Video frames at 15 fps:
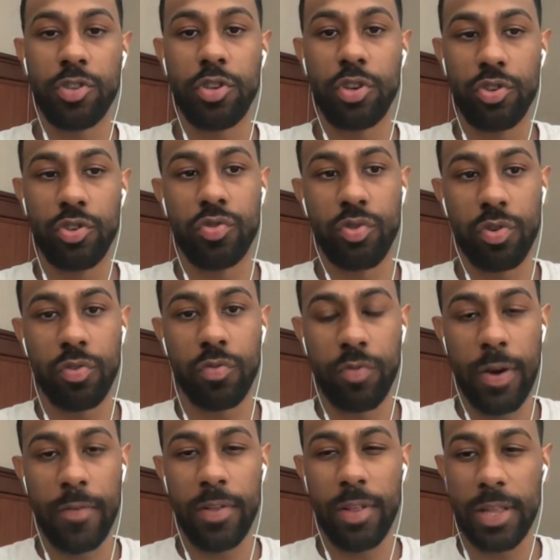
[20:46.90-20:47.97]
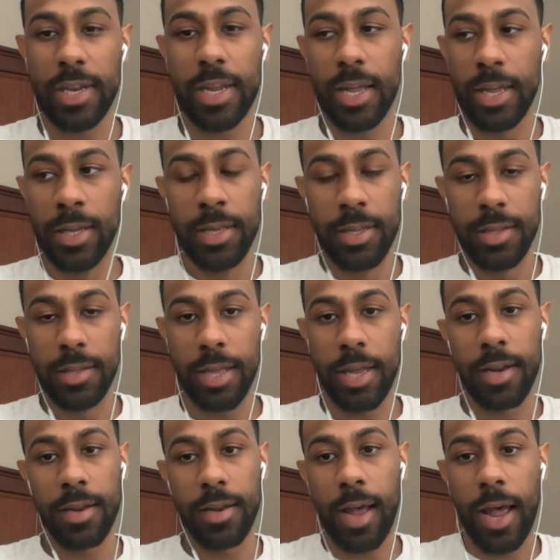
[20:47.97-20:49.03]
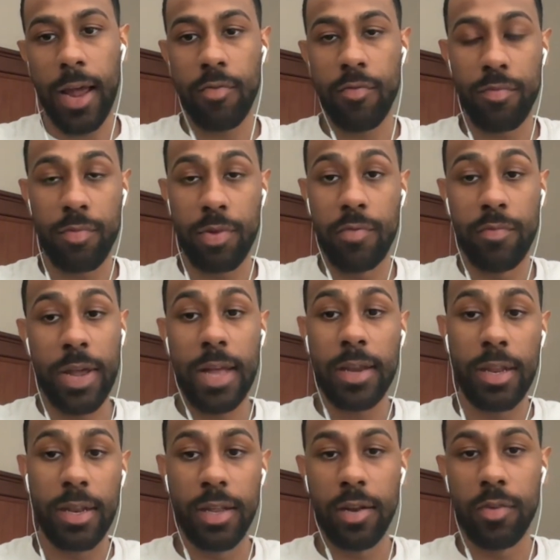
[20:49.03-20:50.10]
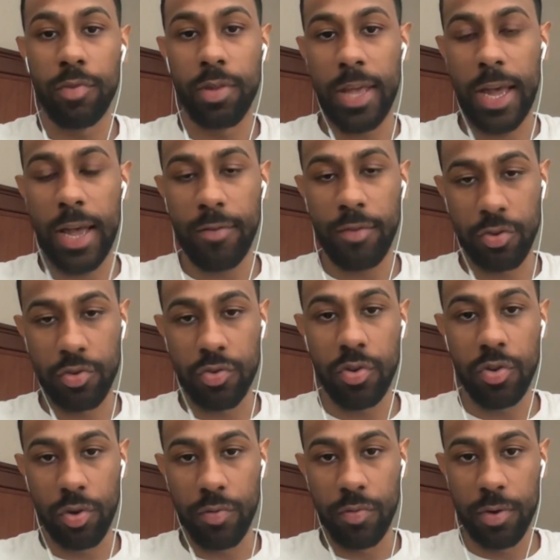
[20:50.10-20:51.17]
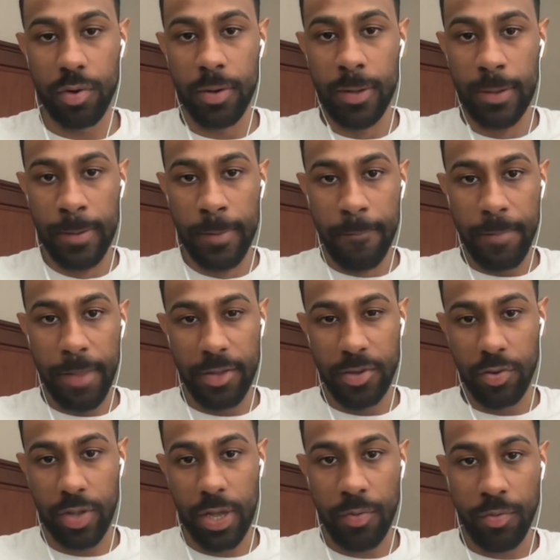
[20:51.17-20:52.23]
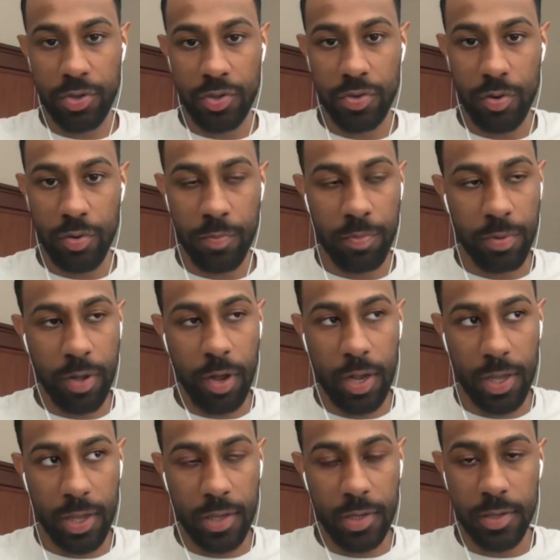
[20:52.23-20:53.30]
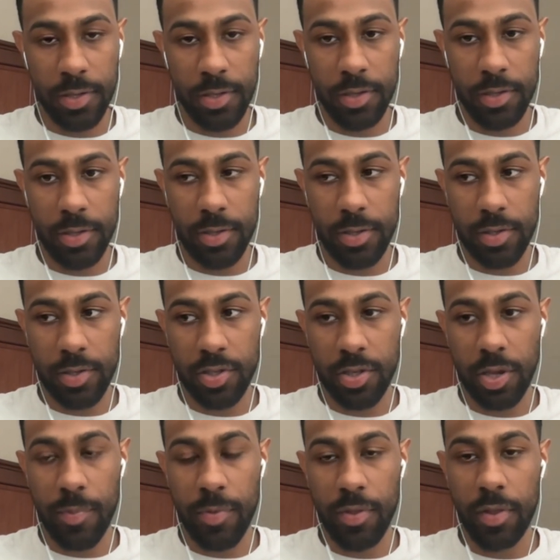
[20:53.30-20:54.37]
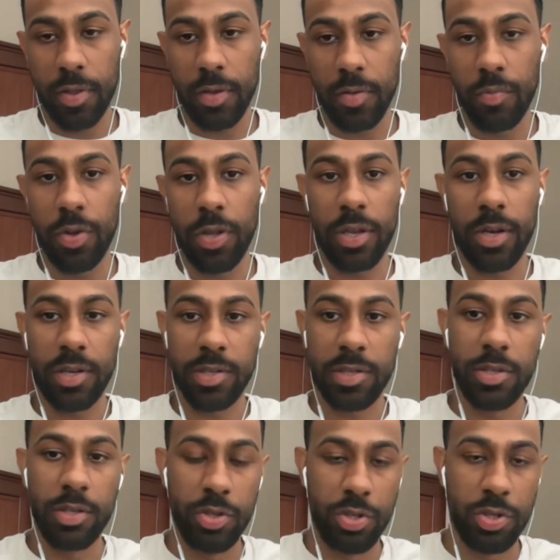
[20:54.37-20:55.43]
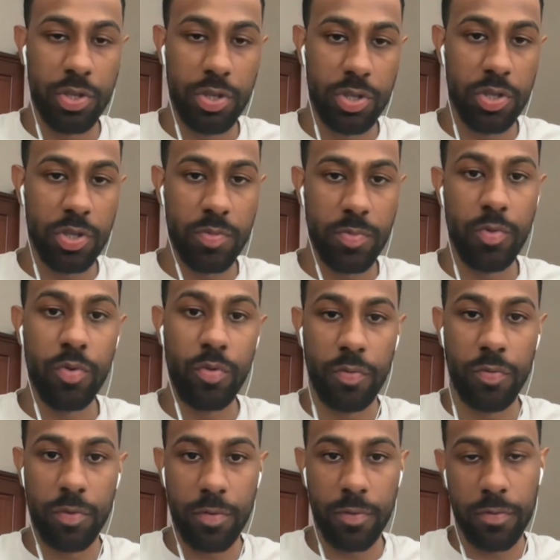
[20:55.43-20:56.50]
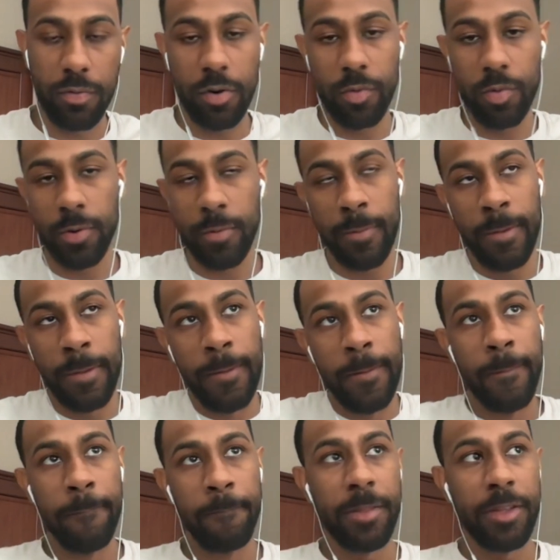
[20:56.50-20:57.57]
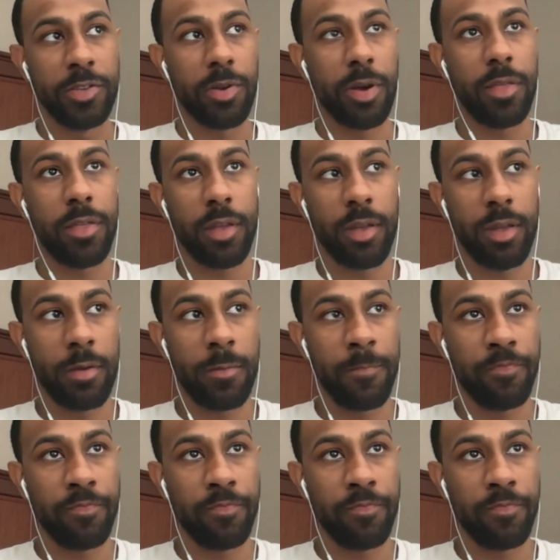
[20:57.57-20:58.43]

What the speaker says: control for everything that I in reality didn't really have control over. And so that was sort of blocking some of the willingness to just move forward. So I think